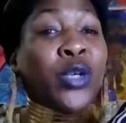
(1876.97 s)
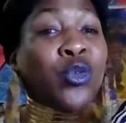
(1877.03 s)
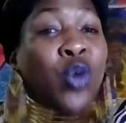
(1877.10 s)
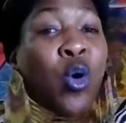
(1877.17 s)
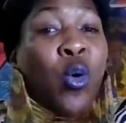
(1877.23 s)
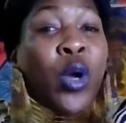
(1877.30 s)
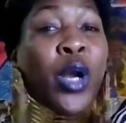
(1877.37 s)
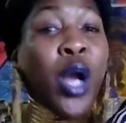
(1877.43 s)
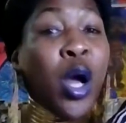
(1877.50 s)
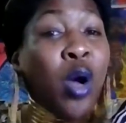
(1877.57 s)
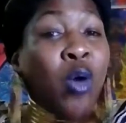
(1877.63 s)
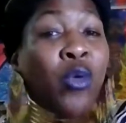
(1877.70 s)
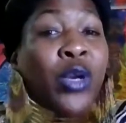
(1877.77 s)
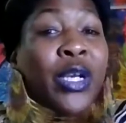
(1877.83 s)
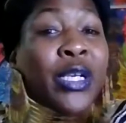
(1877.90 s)
and
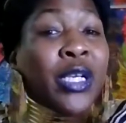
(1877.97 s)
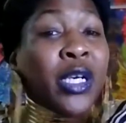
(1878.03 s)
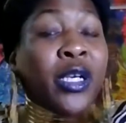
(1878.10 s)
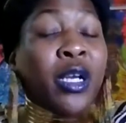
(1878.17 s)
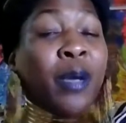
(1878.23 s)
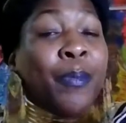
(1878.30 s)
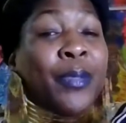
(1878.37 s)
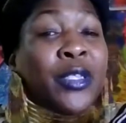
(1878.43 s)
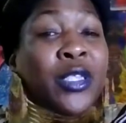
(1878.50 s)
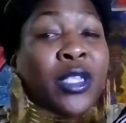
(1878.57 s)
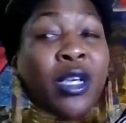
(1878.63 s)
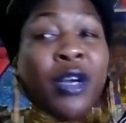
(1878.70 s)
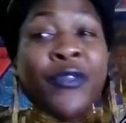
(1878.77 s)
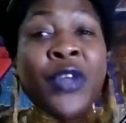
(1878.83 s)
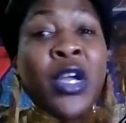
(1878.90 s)
going on and cutting up
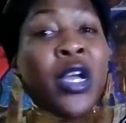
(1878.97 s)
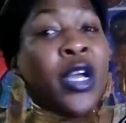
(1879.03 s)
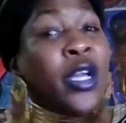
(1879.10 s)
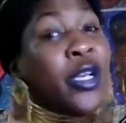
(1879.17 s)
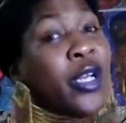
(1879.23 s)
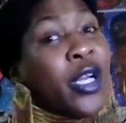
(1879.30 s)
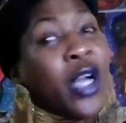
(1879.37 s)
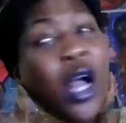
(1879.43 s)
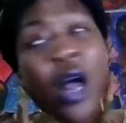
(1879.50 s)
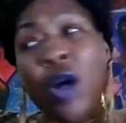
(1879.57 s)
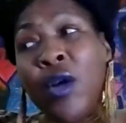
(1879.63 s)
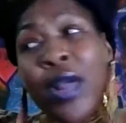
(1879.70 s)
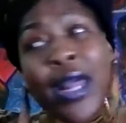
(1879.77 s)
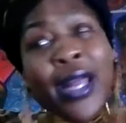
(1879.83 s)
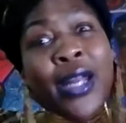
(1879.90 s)
and stuff, then
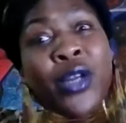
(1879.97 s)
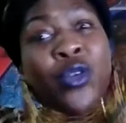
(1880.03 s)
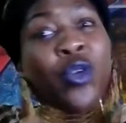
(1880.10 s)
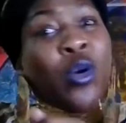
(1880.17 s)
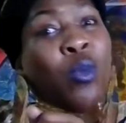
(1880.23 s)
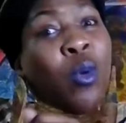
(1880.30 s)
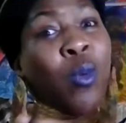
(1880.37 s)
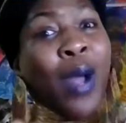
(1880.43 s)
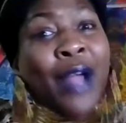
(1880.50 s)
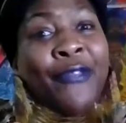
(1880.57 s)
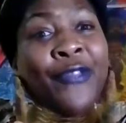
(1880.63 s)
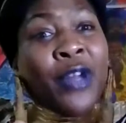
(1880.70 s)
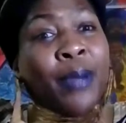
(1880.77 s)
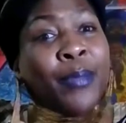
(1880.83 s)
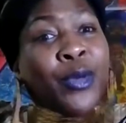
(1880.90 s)
go ahead and do it with
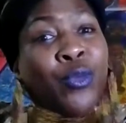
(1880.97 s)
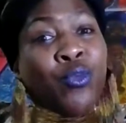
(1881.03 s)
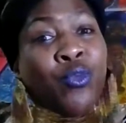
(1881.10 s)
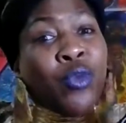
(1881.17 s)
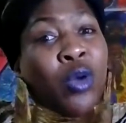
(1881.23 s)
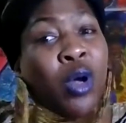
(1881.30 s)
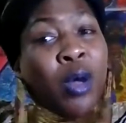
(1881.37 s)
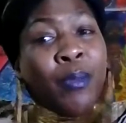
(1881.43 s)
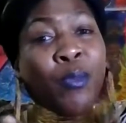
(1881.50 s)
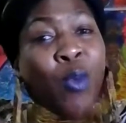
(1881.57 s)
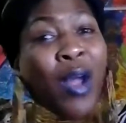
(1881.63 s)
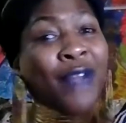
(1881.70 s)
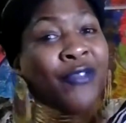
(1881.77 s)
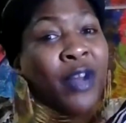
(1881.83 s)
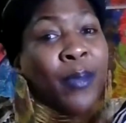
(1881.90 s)
wife number
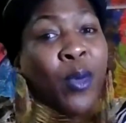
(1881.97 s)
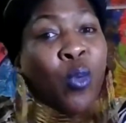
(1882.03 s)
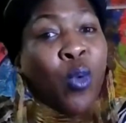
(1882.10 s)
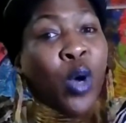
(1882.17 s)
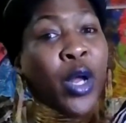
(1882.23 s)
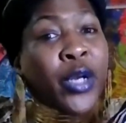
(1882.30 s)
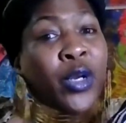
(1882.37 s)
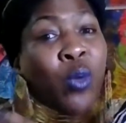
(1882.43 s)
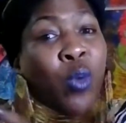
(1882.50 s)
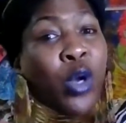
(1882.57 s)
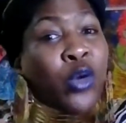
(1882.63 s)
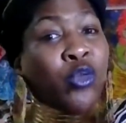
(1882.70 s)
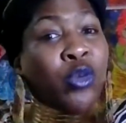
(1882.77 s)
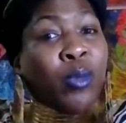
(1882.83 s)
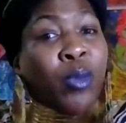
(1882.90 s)
one, the one
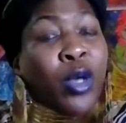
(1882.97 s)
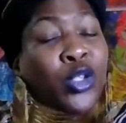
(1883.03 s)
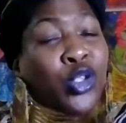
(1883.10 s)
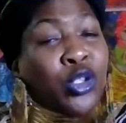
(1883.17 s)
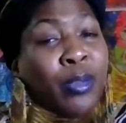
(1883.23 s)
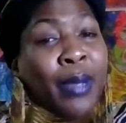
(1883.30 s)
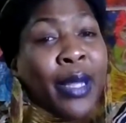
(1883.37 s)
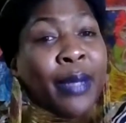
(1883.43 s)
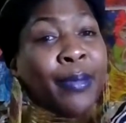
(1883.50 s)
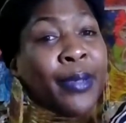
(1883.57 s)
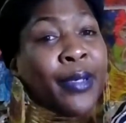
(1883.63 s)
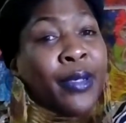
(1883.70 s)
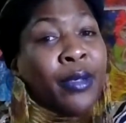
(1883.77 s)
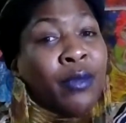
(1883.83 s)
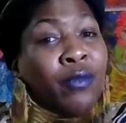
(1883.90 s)
who done brought you the baby.
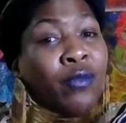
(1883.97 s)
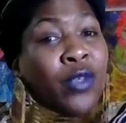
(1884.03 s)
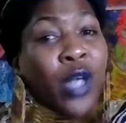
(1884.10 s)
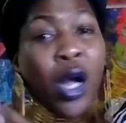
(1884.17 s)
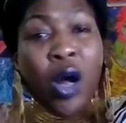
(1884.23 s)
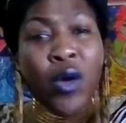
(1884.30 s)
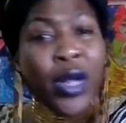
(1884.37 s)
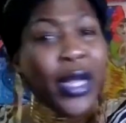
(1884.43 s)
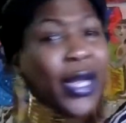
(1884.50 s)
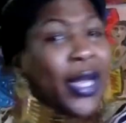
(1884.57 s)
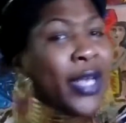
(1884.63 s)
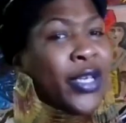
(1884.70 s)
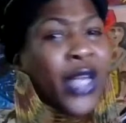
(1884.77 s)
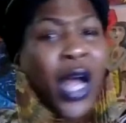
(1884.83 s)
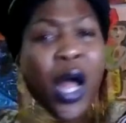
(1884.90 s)
Go
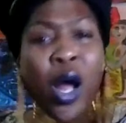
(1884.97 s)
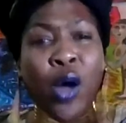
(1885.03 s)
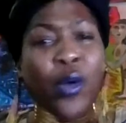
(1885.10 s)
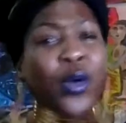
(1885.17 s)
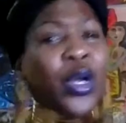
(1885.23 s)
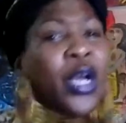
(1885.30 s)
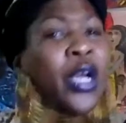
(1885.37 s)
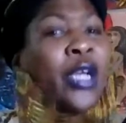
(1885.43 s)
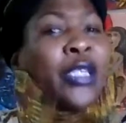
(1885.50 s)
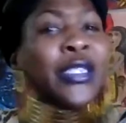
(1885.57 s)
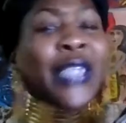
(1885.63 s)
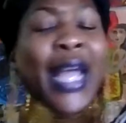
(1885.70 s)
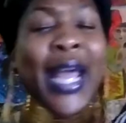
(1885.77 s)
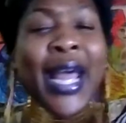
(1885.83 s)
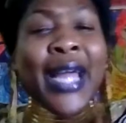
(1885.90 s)
ahead, y'all
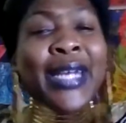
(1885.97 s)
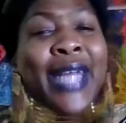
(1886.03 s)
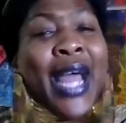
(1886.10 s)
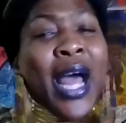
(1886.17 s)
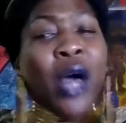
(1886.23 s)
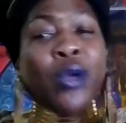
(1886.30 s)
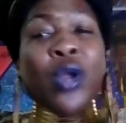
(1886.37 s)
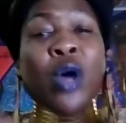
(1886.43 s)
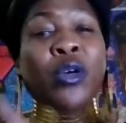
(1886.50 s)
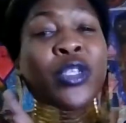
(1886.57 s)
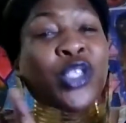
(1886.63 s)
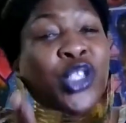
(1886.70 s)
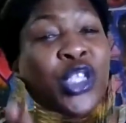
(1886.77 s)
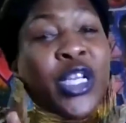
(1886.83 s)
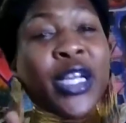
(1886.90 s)
tear it down. Long
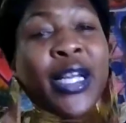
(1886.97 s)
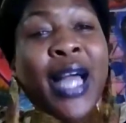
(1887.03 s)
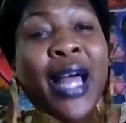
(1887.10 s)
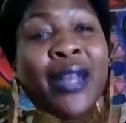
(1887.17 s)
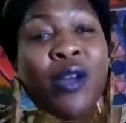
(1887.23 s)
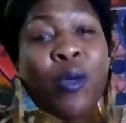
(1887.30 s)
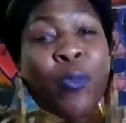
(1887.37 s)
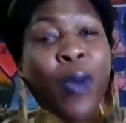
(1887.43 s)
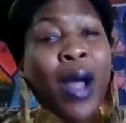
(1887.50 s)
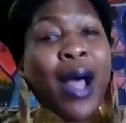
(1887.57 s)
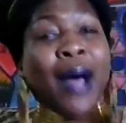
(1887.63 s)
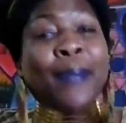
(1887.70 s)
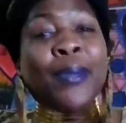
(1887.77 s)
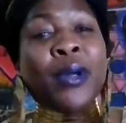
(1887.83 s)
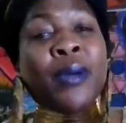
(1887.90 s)
as she ain't got no
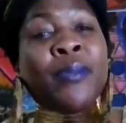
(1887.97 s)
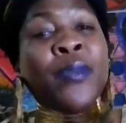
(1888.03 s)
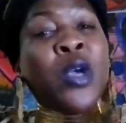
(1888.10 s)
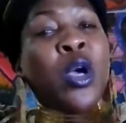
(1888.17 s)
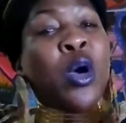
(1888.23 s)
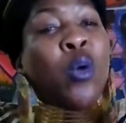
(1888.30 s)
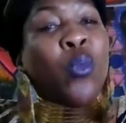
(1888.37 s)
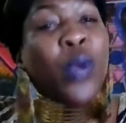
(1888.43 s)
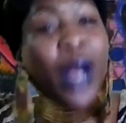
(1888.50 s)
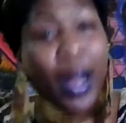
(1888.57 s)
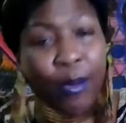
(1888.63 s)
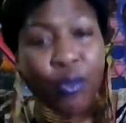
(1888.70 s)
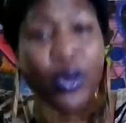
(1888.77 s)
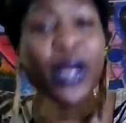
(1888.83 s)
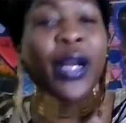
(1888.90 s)
problem when
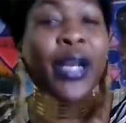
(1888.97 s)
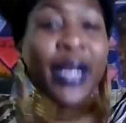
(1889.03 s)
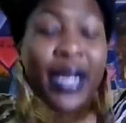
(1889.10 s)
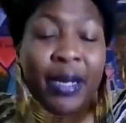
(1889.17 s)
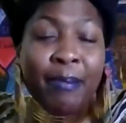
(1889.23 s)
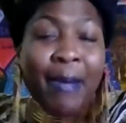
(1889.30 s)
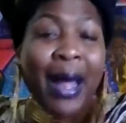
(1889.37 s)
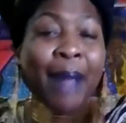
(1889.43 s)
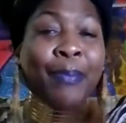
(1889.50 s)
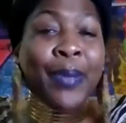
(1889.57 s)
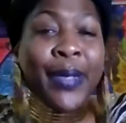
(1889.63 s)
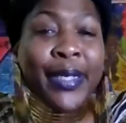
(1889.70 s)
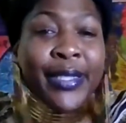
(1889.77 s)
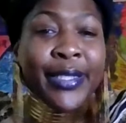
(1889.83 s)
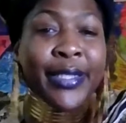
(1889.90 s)
I'm ready to get my
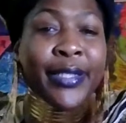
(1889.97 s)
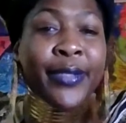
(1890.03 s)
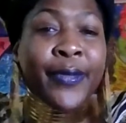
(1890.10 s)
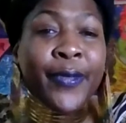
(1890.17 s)
piece.